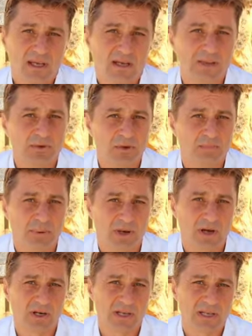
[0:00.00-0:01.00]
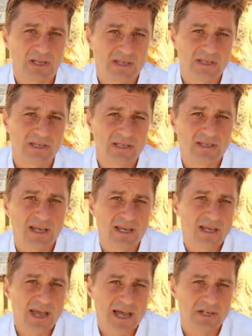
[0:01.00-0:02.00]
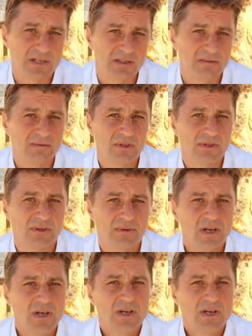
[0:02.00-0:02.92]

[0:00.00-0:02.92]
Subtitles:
And the third part is taking action, you know.